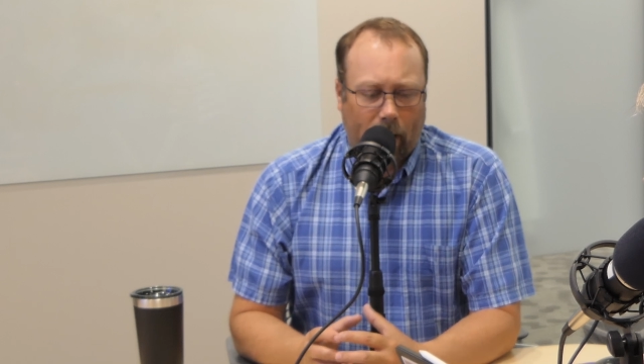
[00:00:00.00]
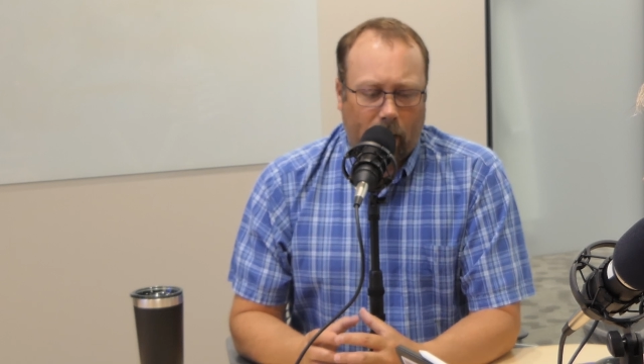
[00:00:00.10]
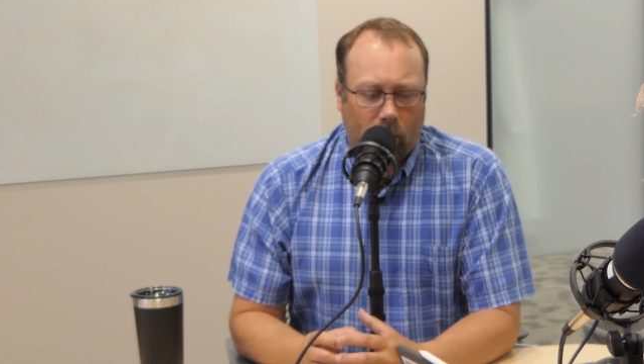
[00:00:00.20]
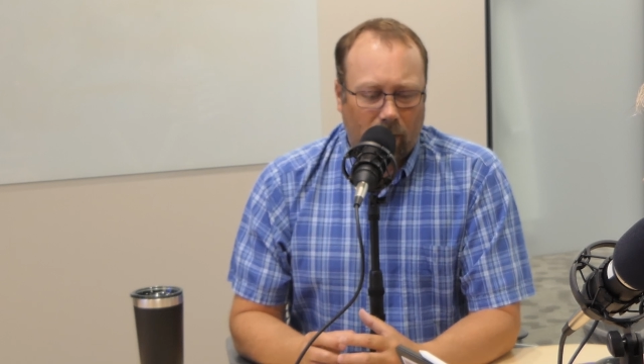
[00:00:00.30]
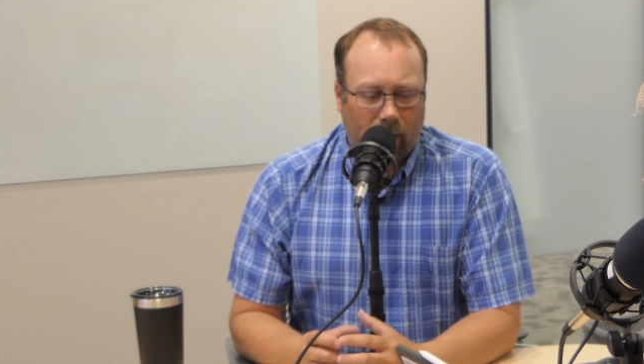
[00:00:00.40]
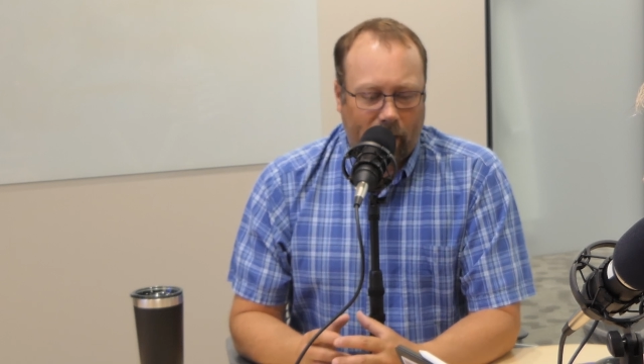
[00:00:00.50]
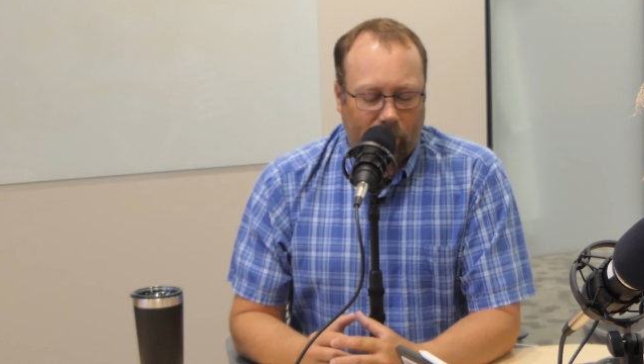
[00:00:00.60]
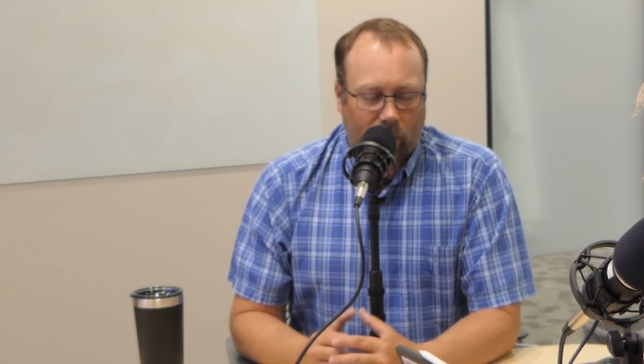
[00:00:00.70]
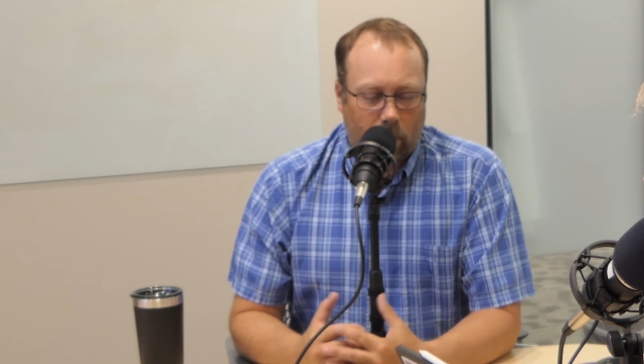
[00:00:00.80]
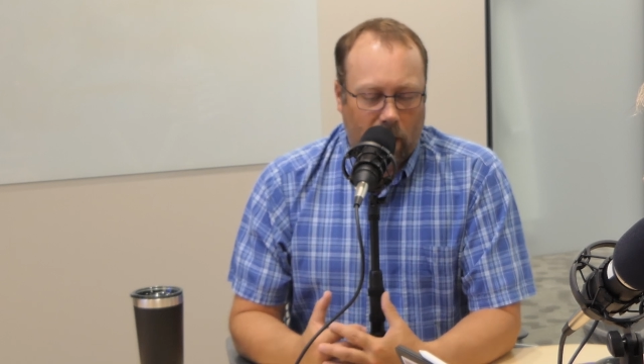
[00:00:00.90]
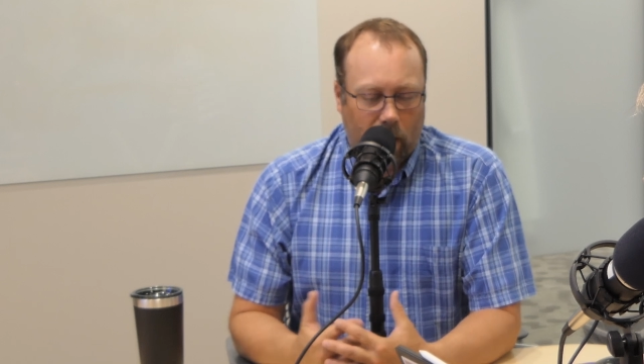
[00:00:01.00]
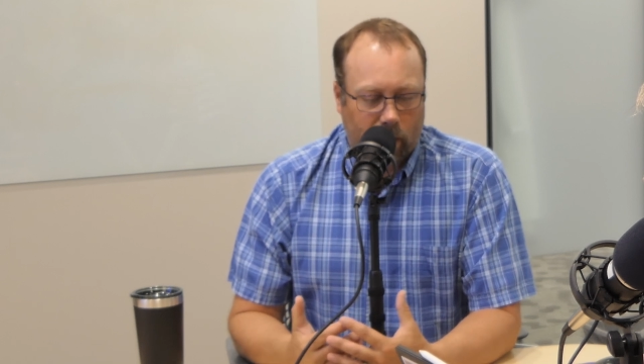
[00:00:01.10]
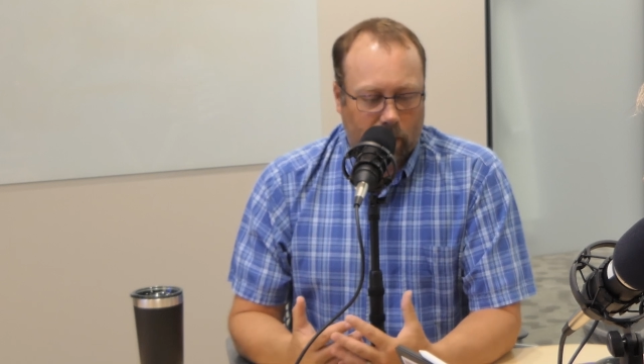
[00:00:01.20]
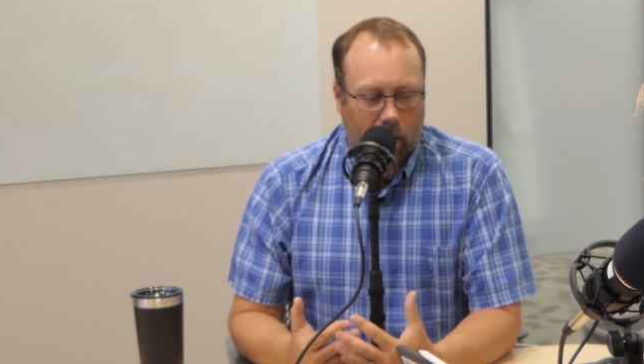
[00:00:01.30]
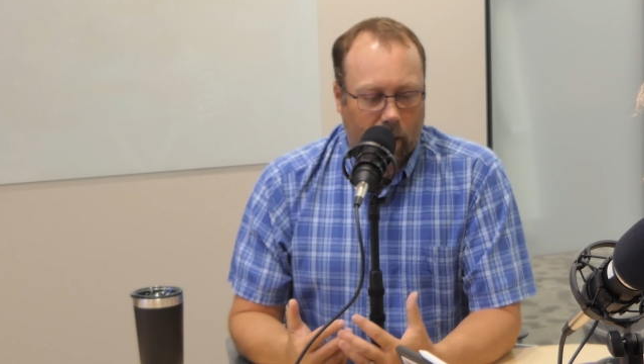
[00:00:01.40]
And really, for me,
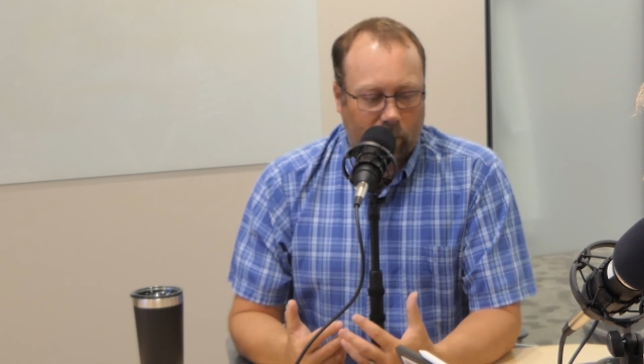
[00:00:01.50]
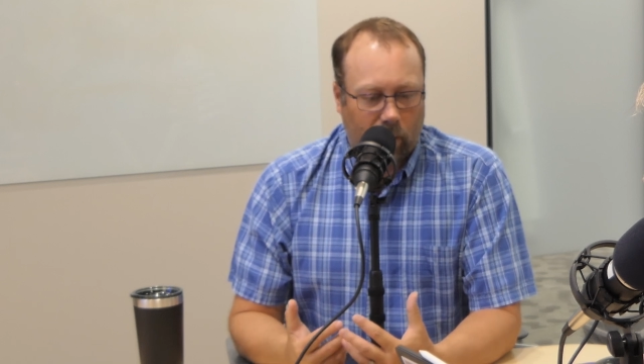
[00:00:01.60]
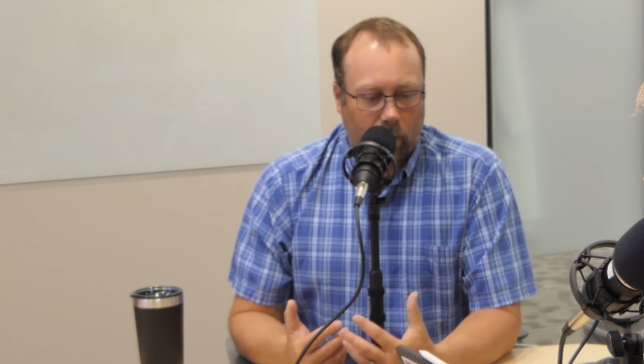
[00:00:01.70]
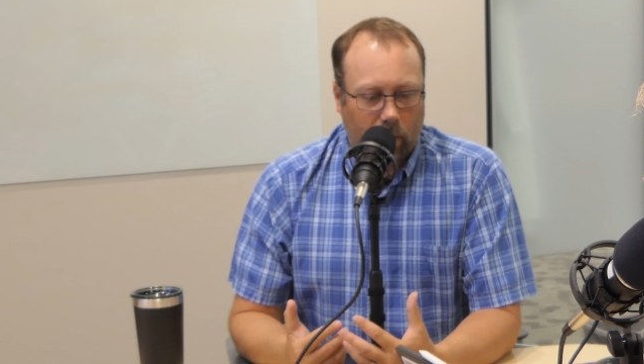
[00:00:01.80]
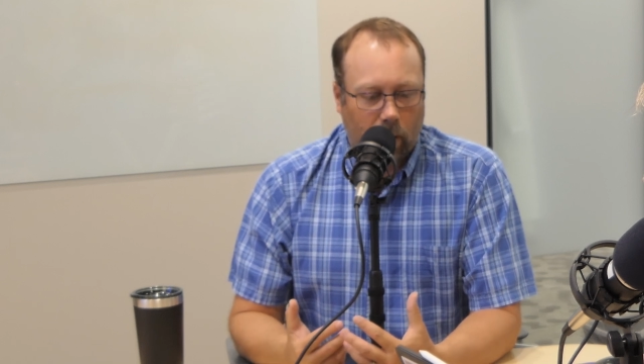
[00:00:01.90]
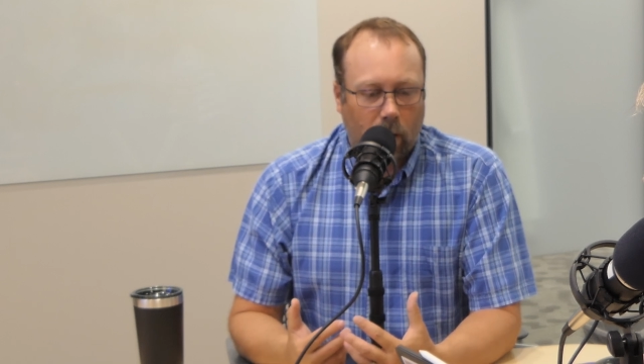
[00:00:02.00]
it's kind of